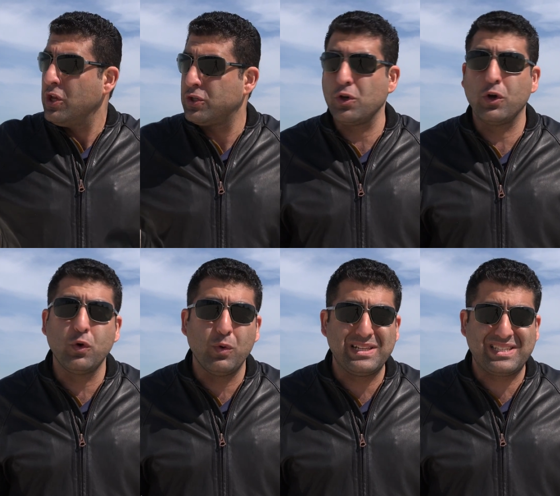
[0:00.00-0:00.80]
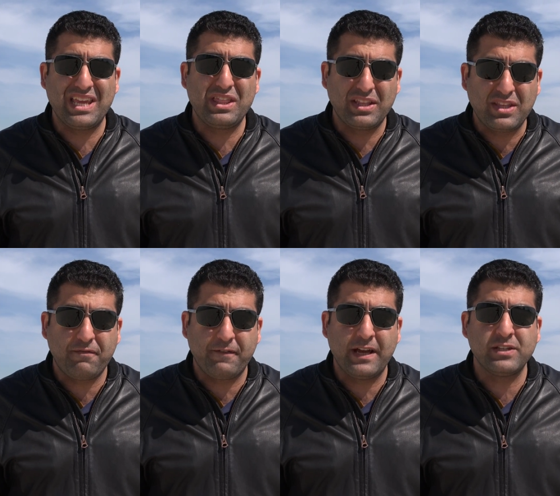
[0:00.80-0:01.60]
so you will see the
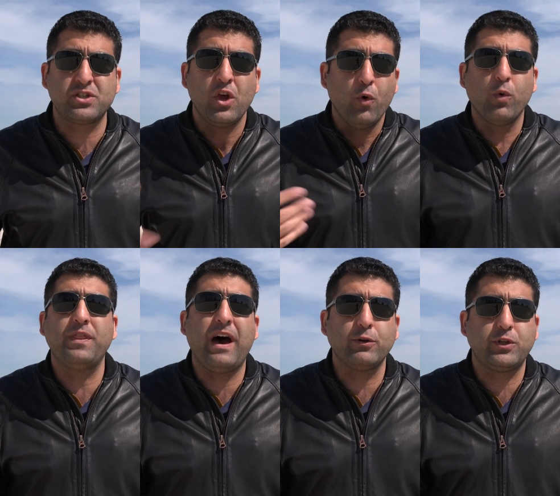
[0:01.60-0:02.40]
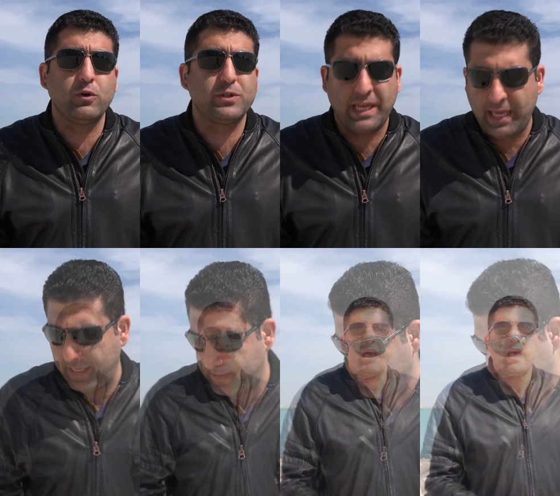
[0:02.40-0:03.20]
difference without using
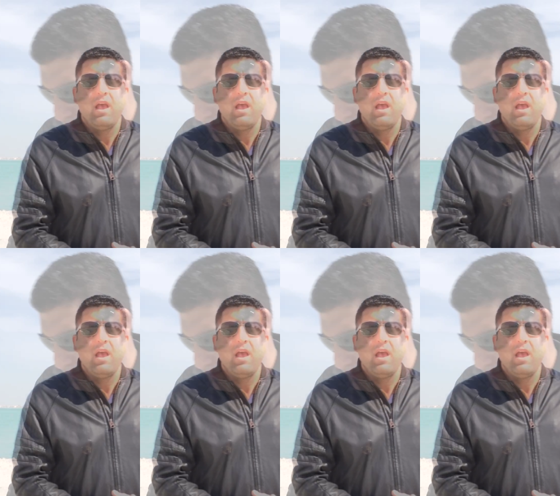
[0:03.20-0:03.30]
it.